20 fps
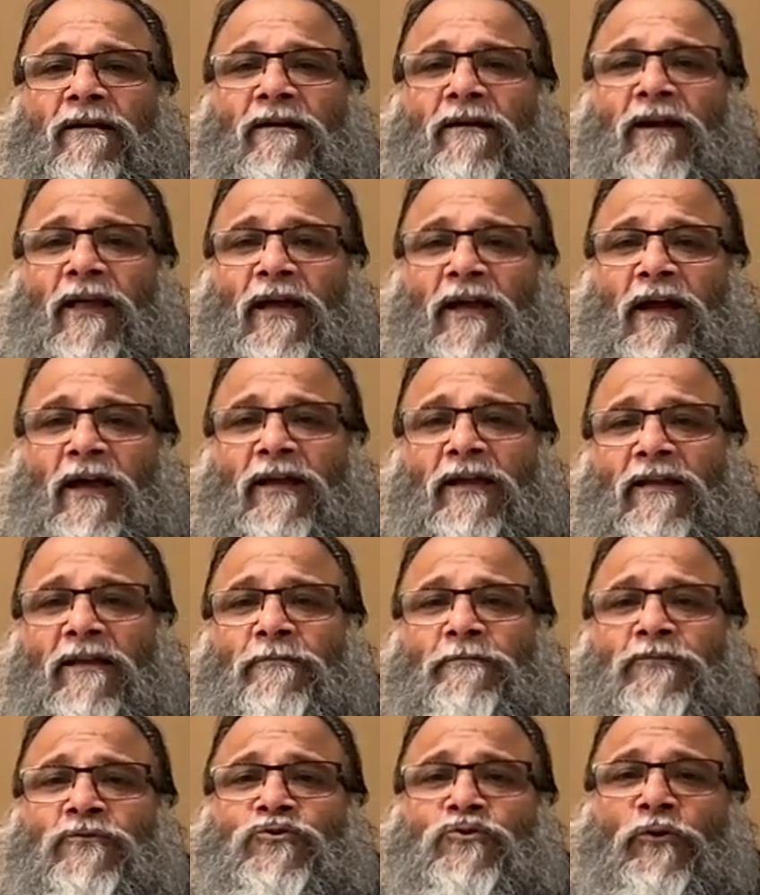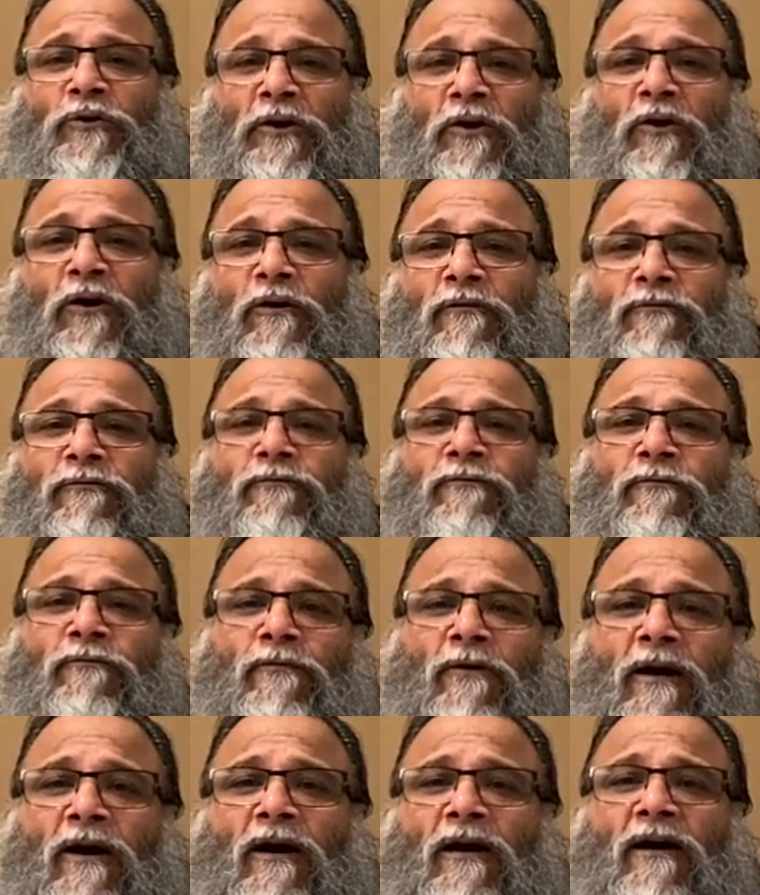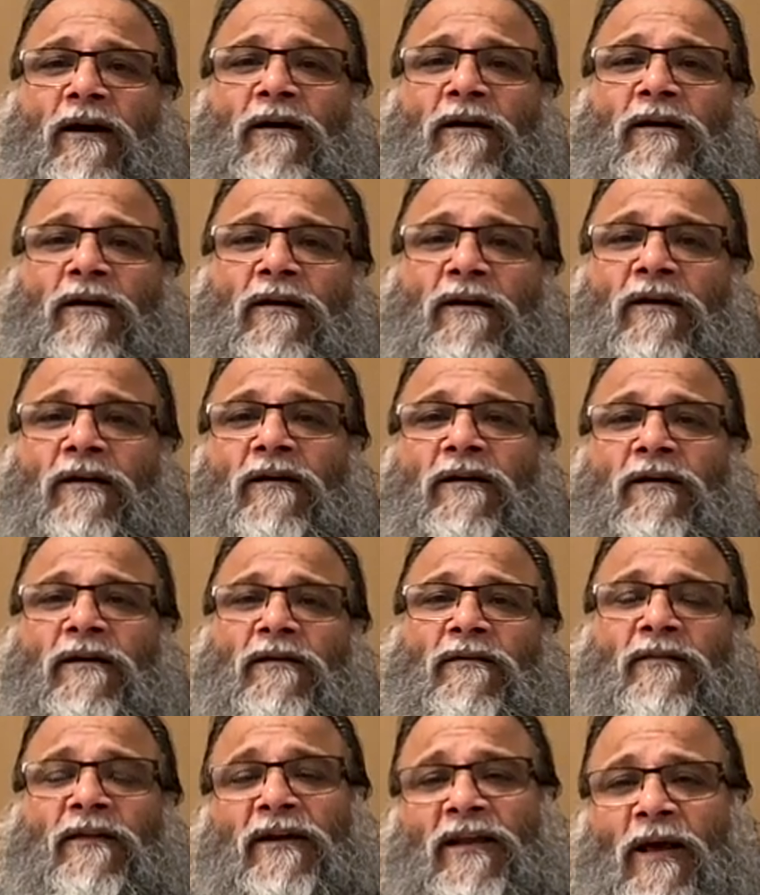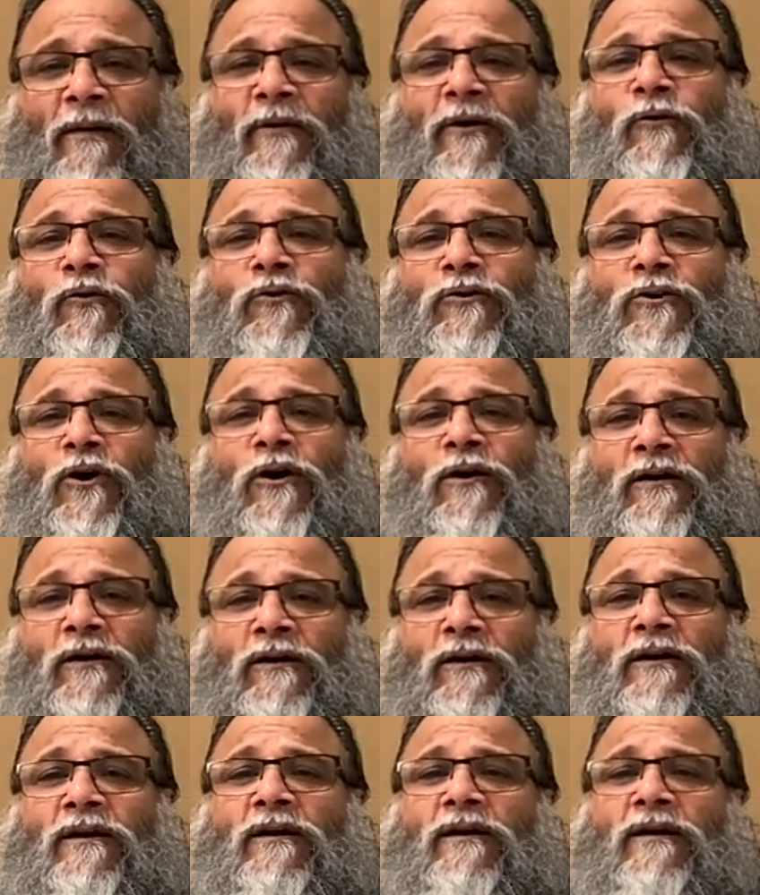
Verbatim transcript: like i keep showing off that i am a good talker